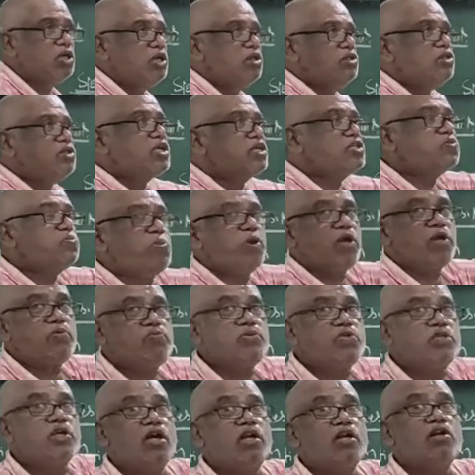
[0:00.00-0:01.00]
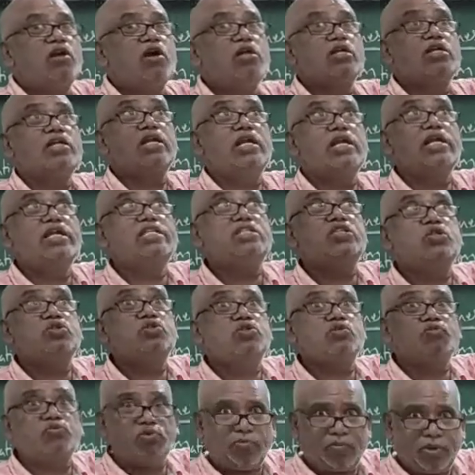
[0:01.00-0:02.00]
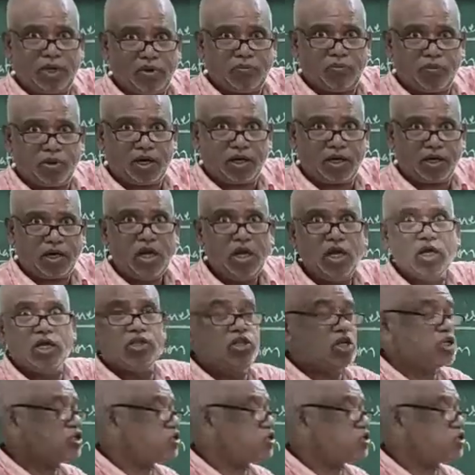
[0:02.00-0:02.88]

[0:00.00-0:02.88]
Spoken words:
the sperms cannot release into female. The